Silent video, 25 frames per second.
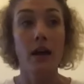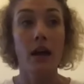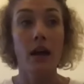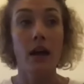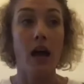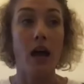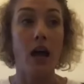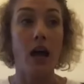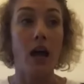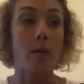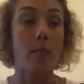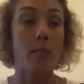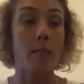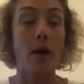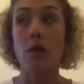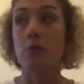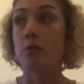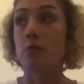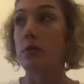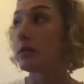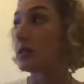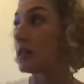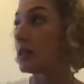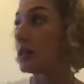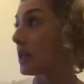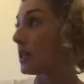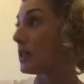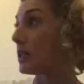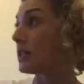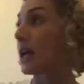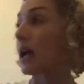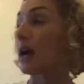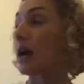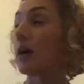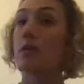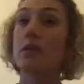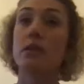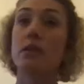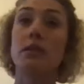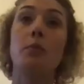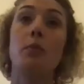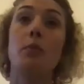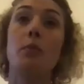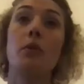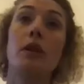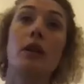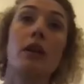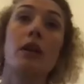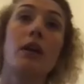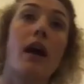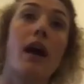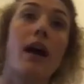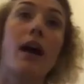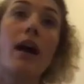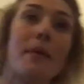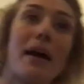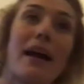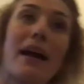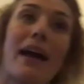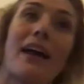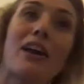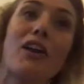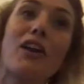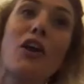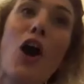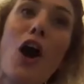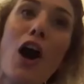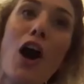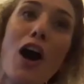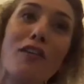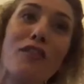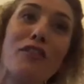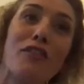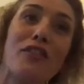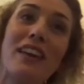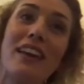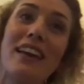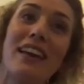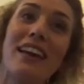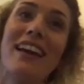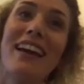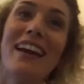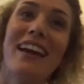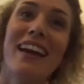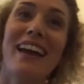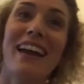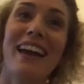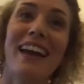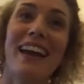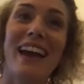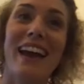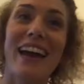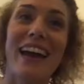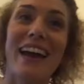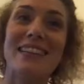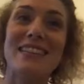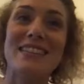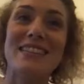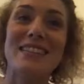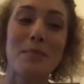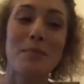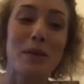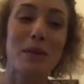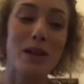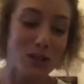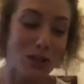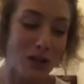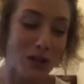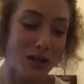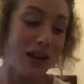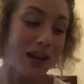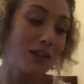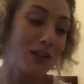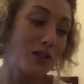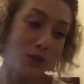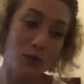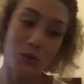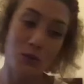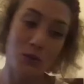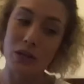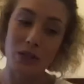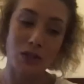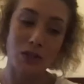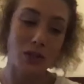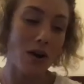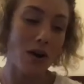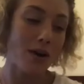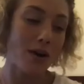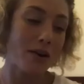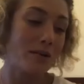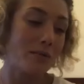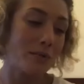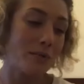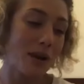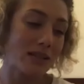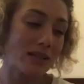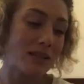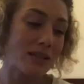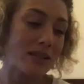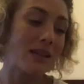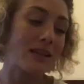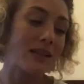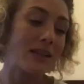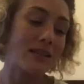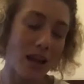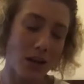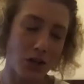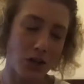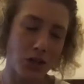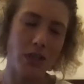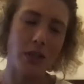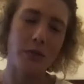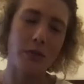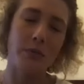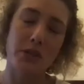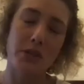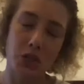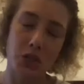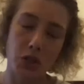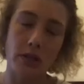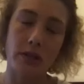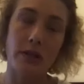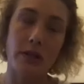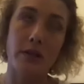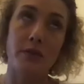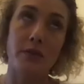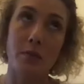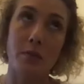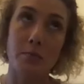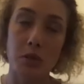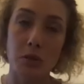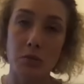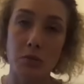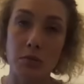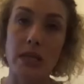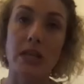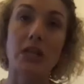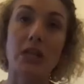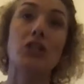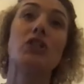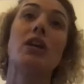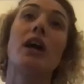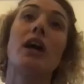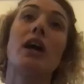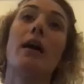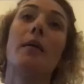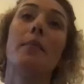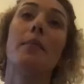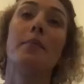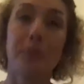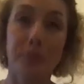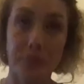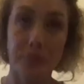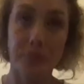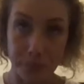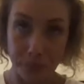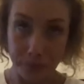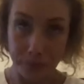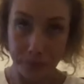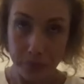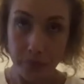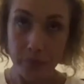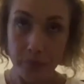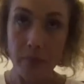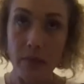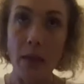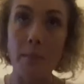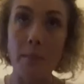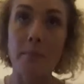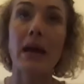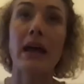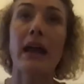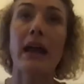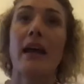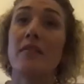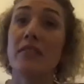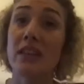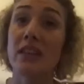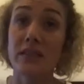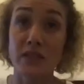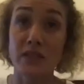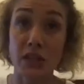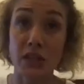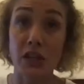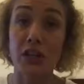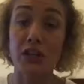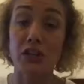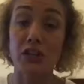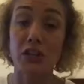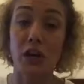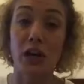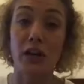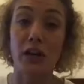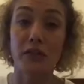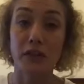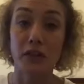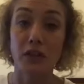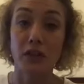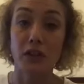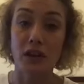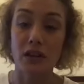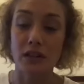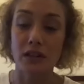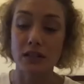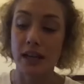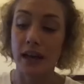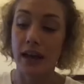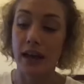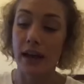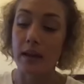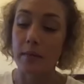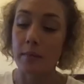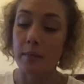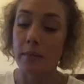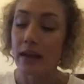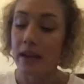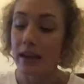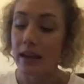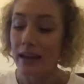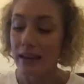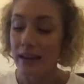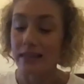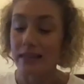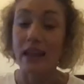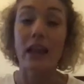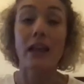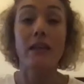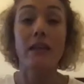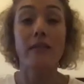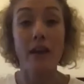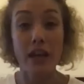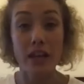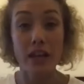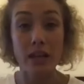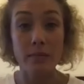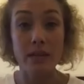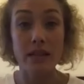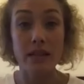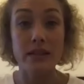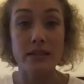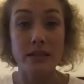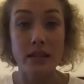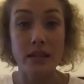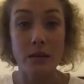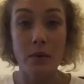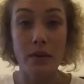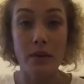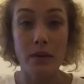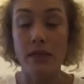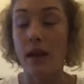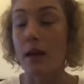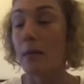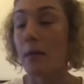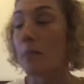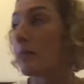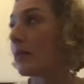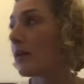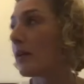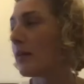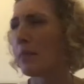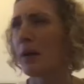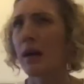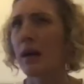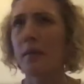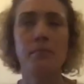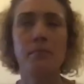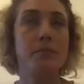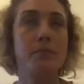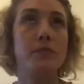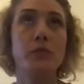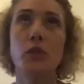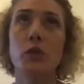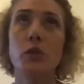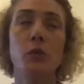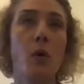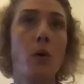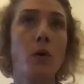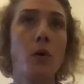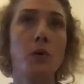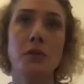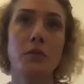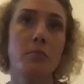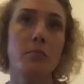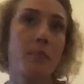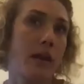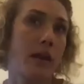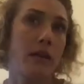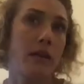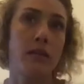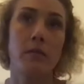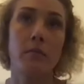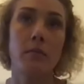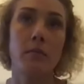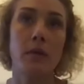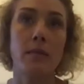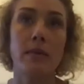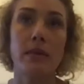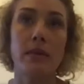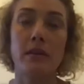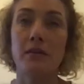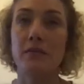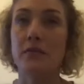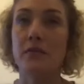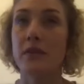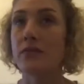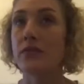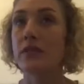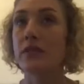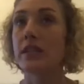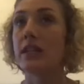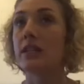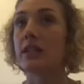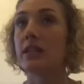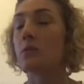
I was sitting down this morning. I had coffee and some two Qatari residents, actually originally from Tunisia, but have lived in Qatar for a long time. They invited me to sit with them, two older men in their maybe their 50s.